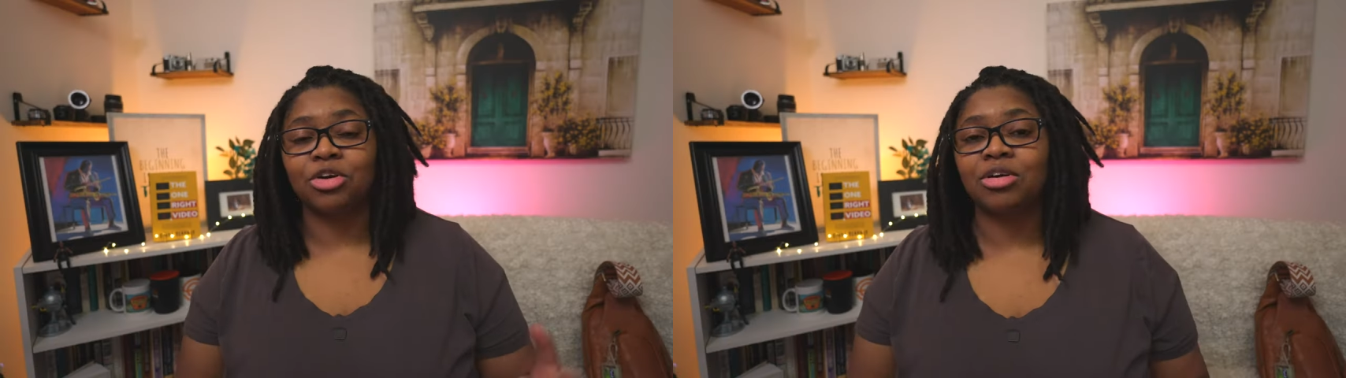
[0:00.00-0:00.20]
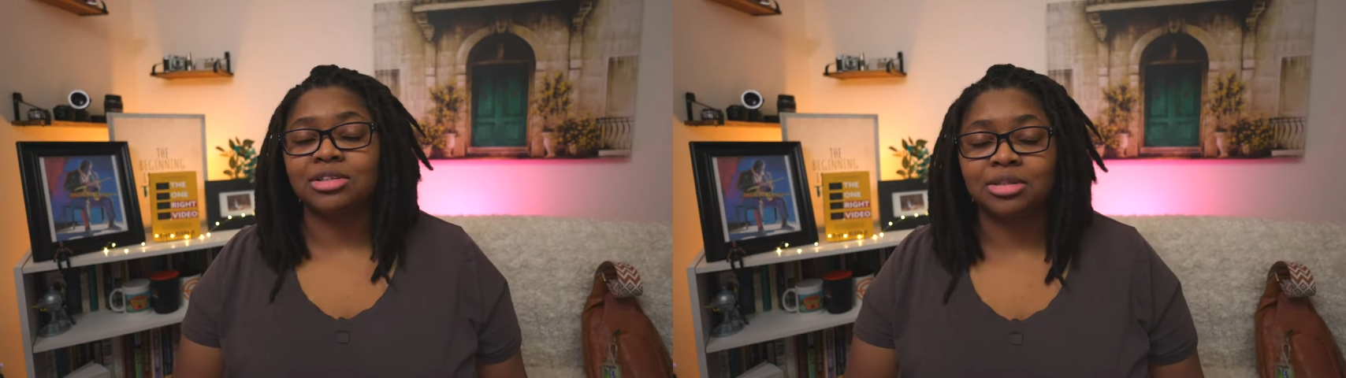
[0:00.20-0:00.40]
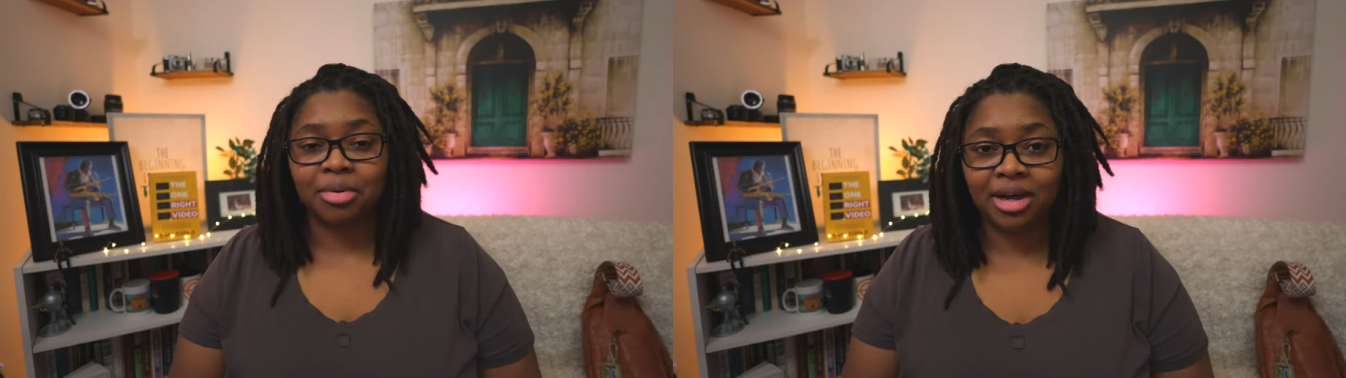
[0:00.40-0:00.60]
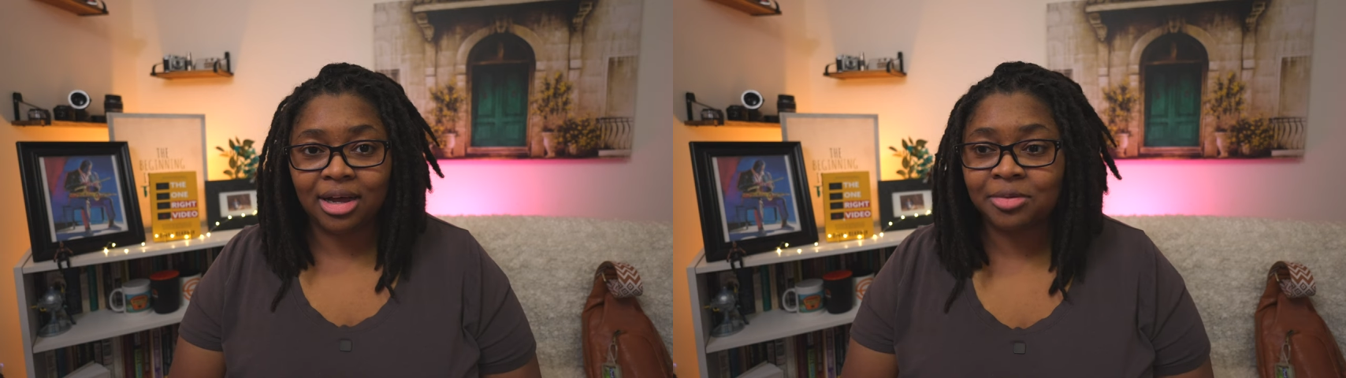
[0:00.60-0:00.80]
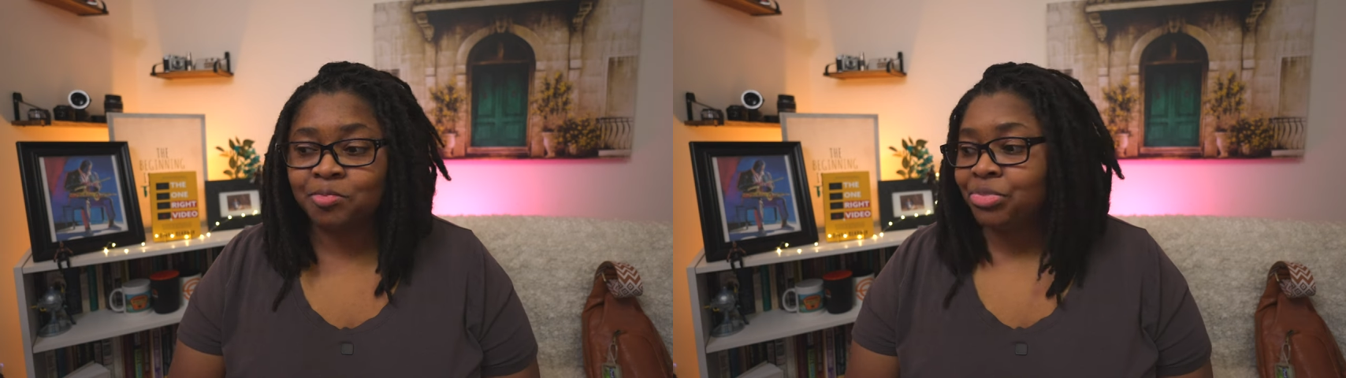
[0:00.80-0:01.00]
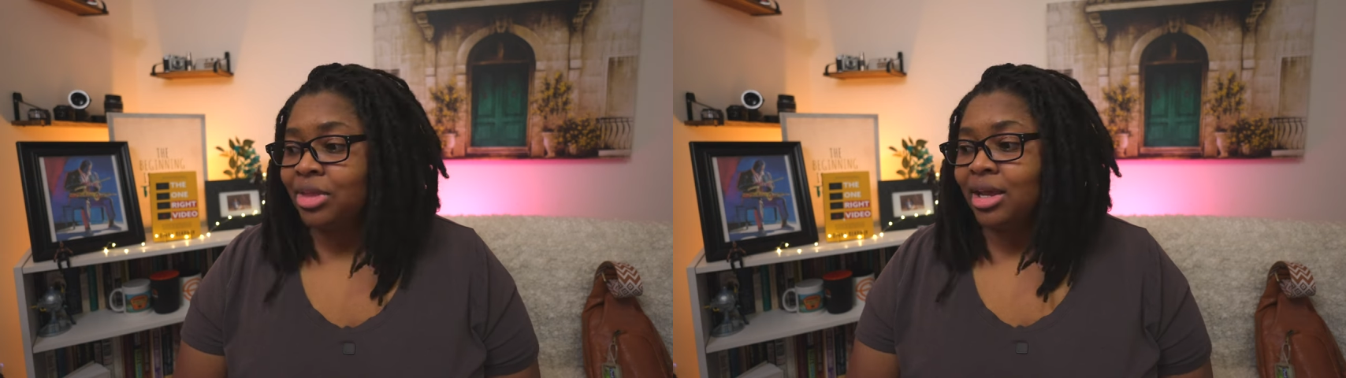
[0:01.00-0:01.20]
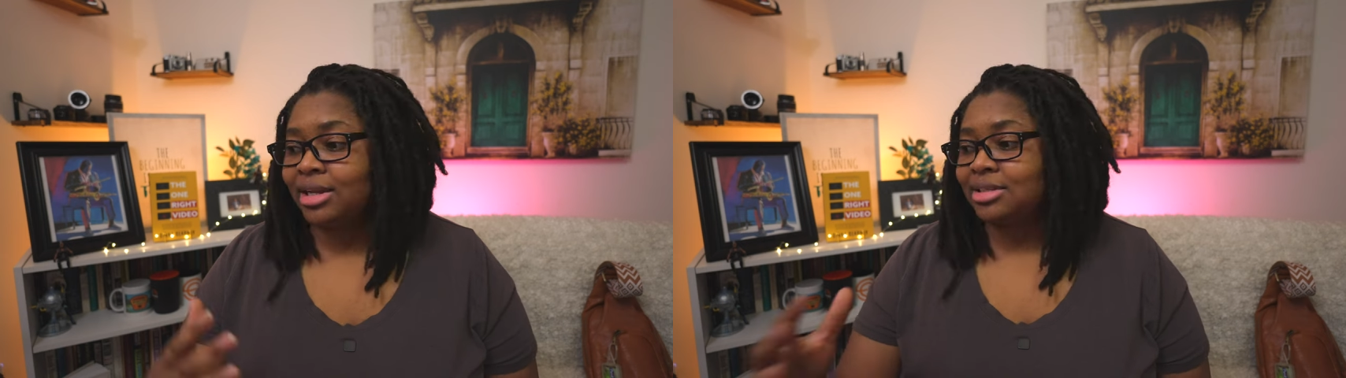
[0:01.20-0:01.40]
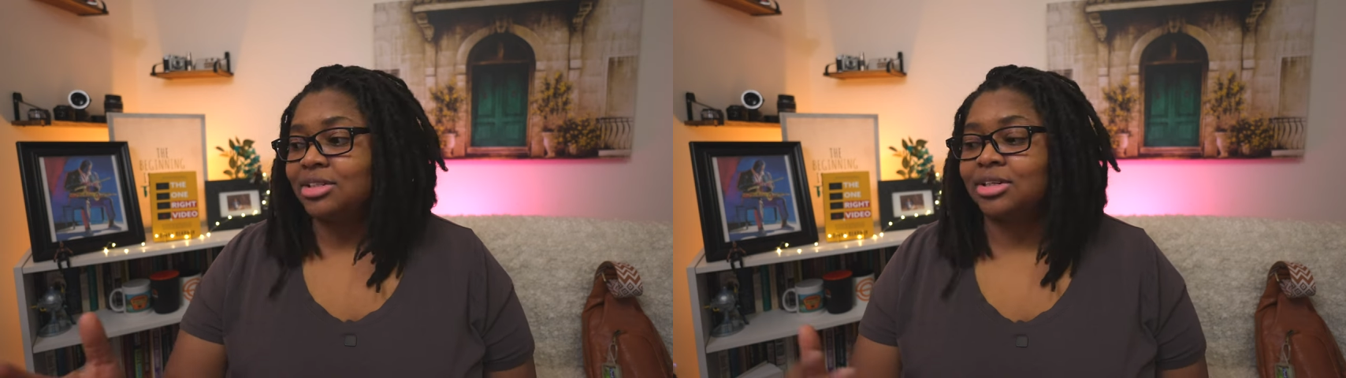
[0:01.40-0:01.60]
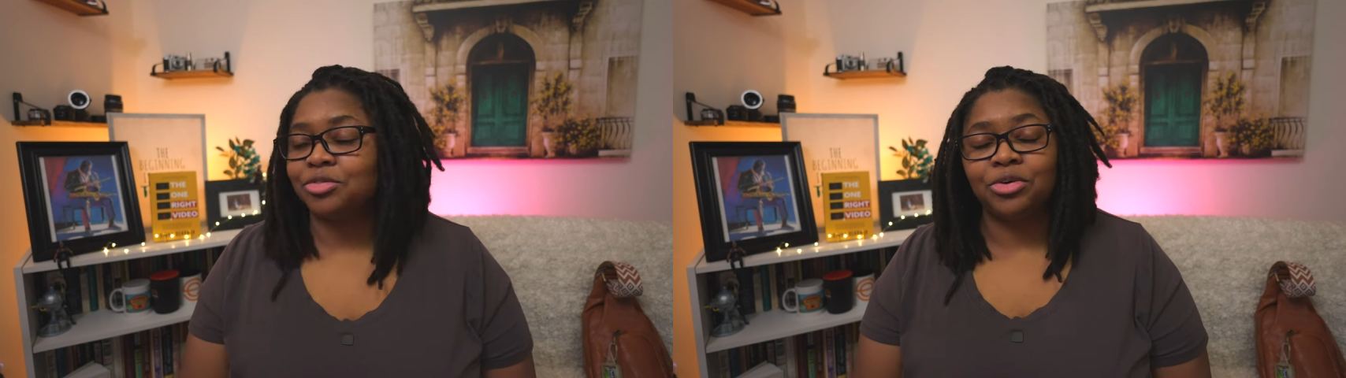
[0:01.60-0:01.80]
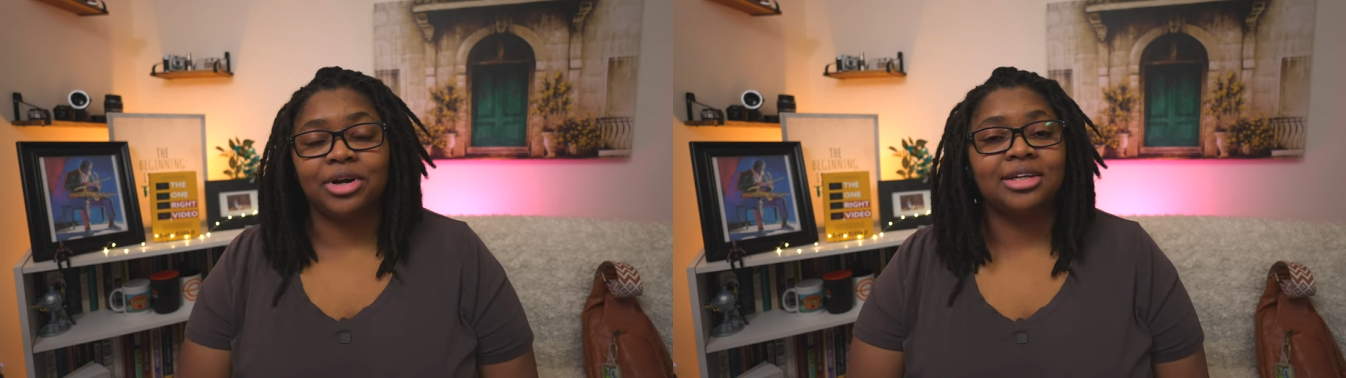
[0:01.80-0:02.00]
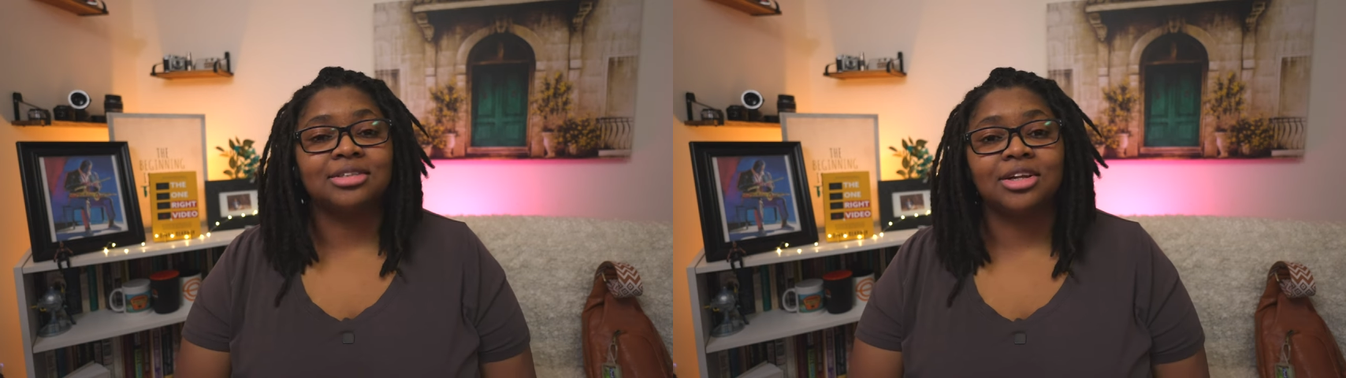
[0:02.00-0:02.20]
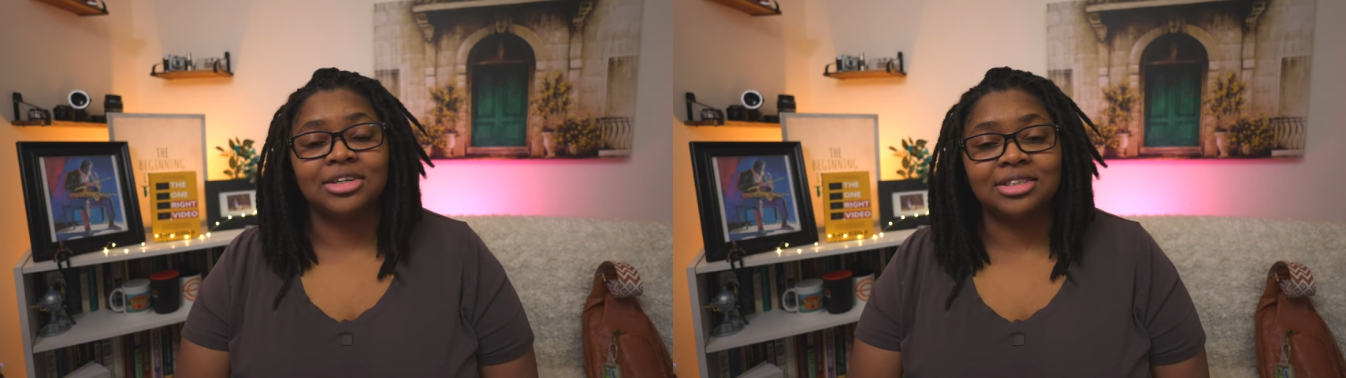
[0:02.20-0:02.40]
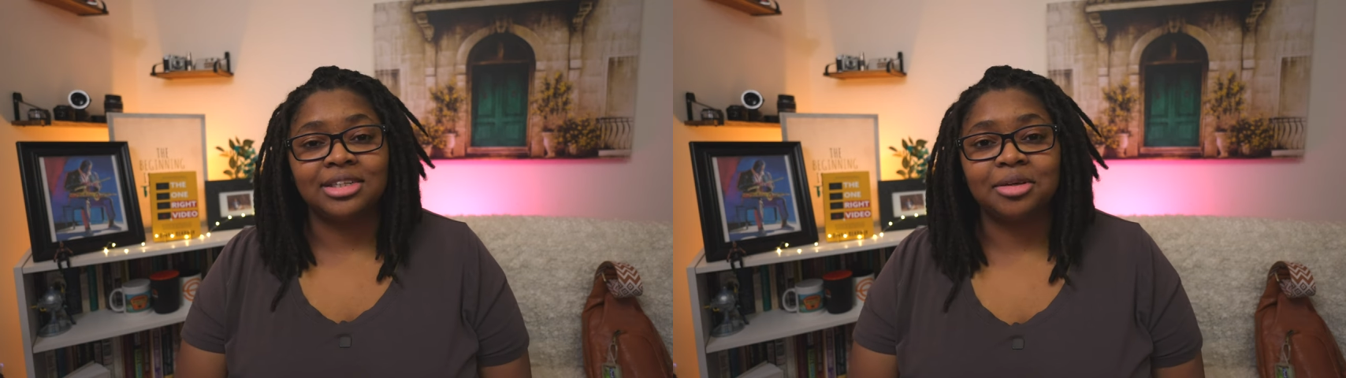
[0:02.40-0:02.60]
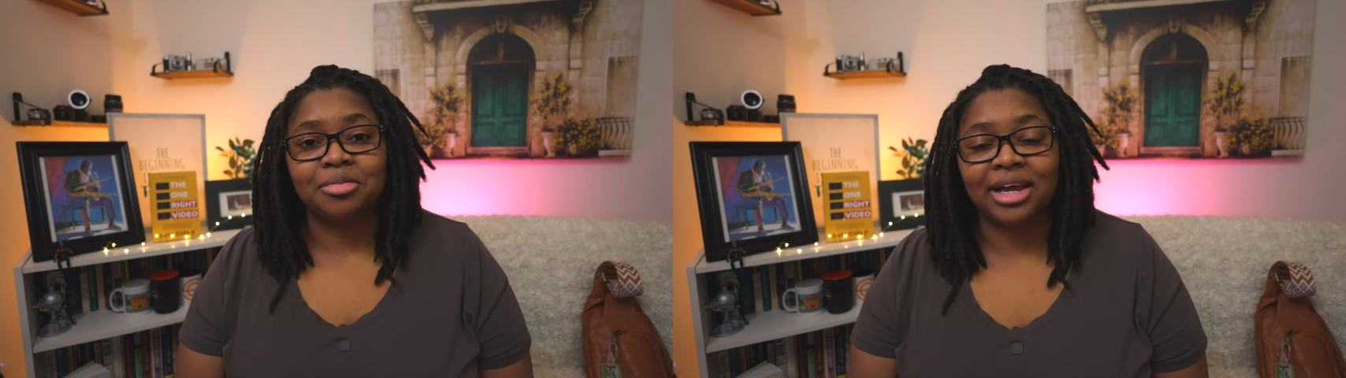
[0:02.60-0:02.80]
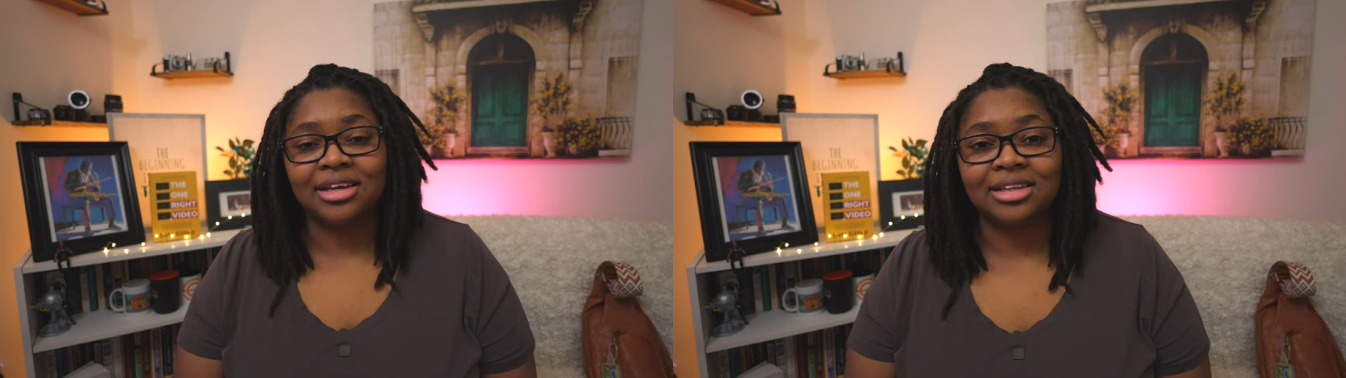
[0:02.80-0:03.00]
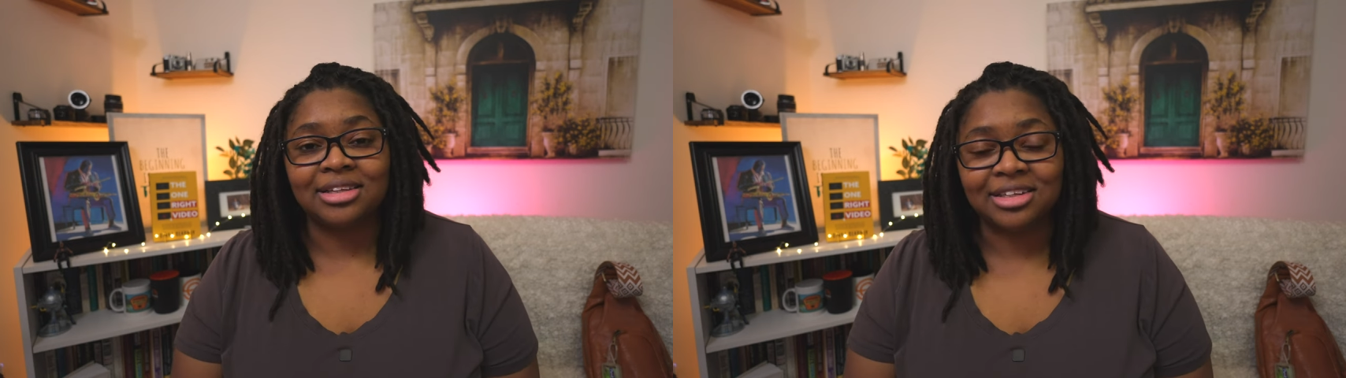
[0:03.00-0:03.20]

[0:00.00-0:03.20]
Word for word: across the pond. And it took for as long as it did back in the